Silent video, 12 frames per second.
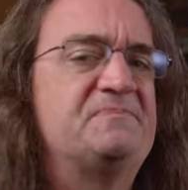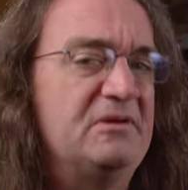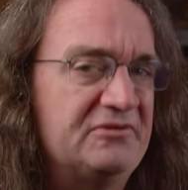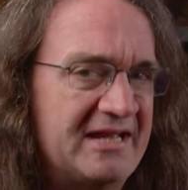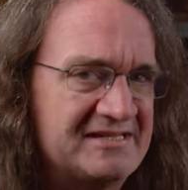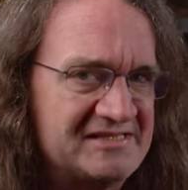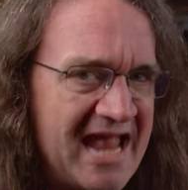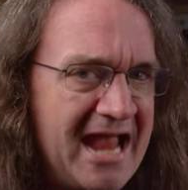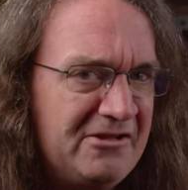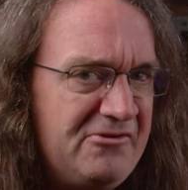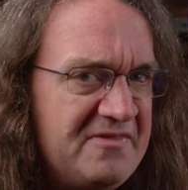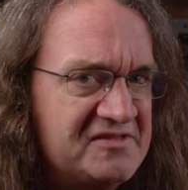built
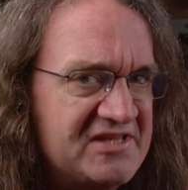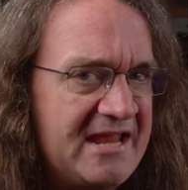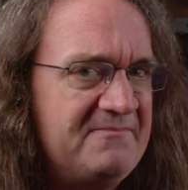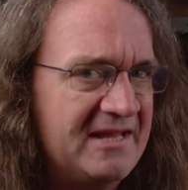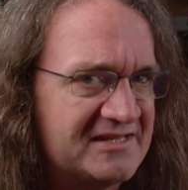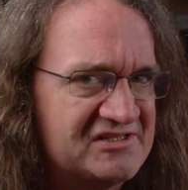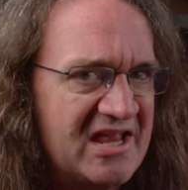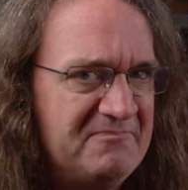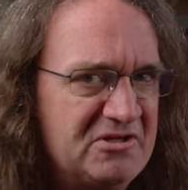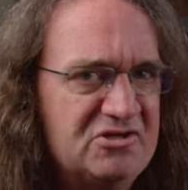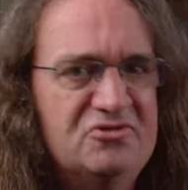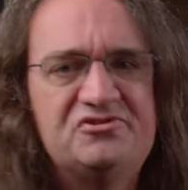exactly the same
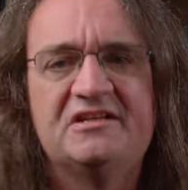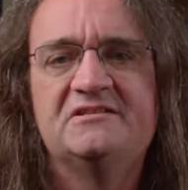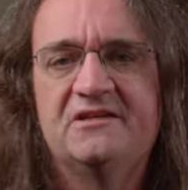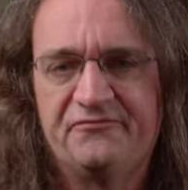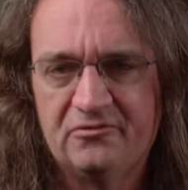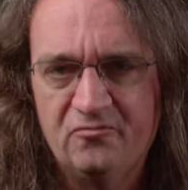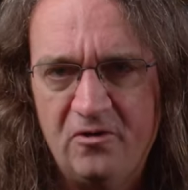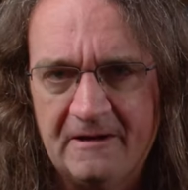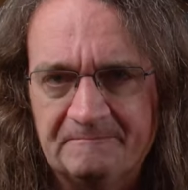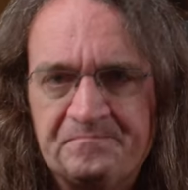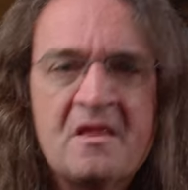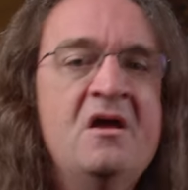except using different wood.
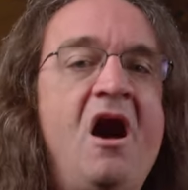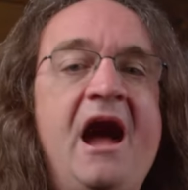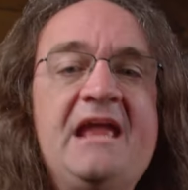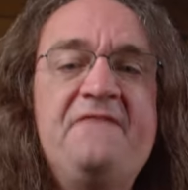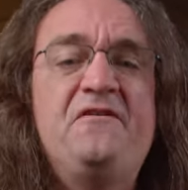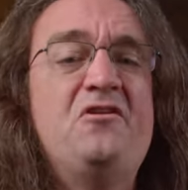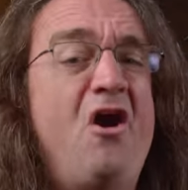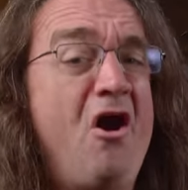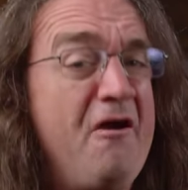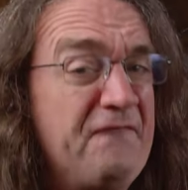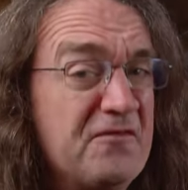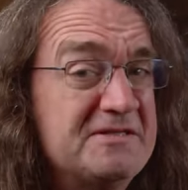I even
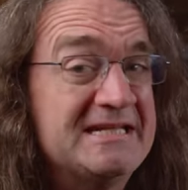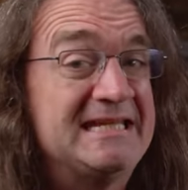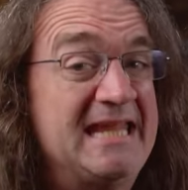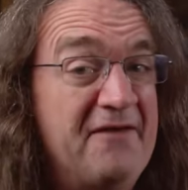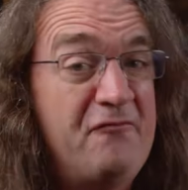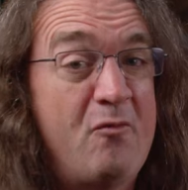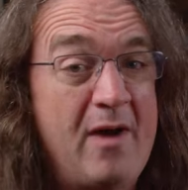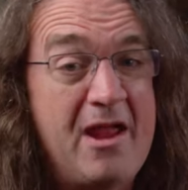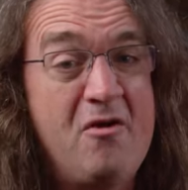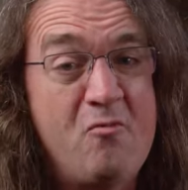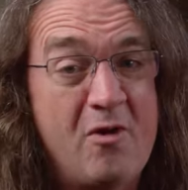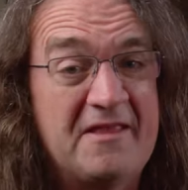offered to give
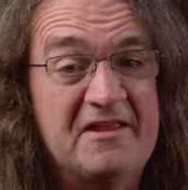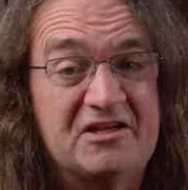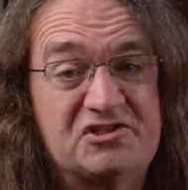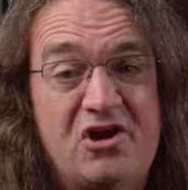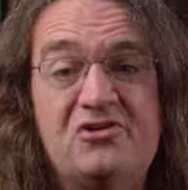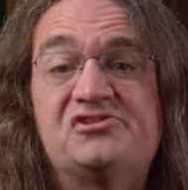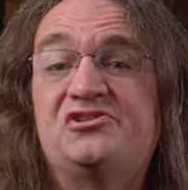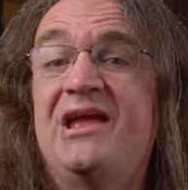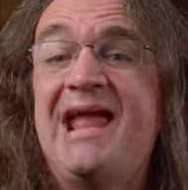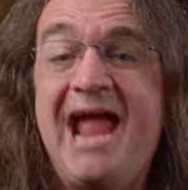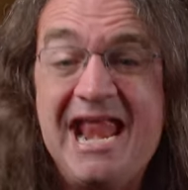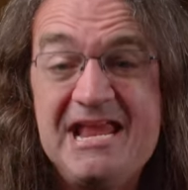away one of the guitars
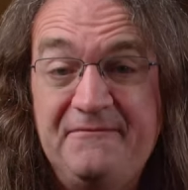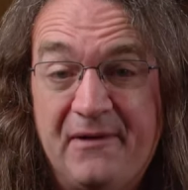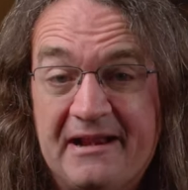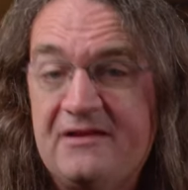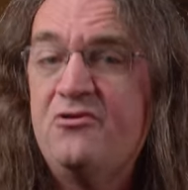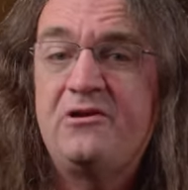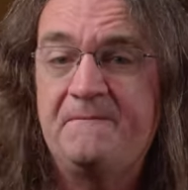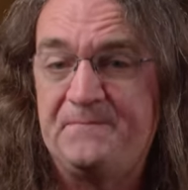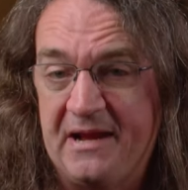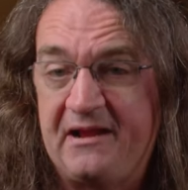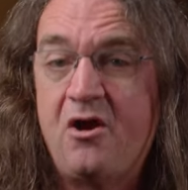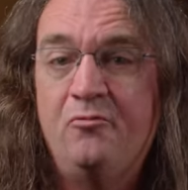to anybody who could
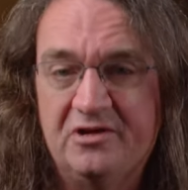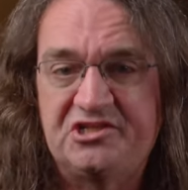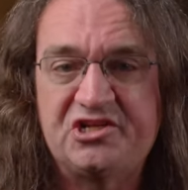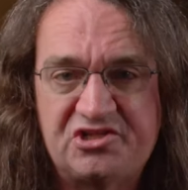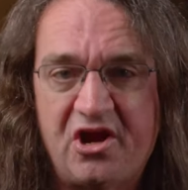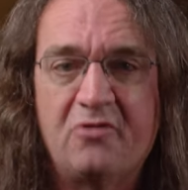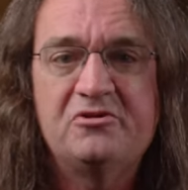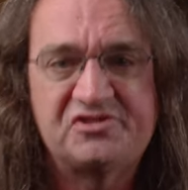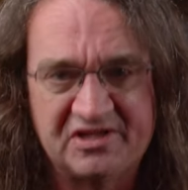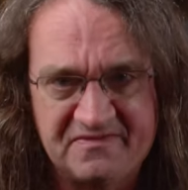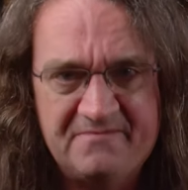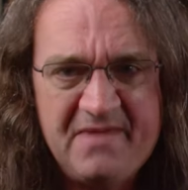pick out which guitar was in the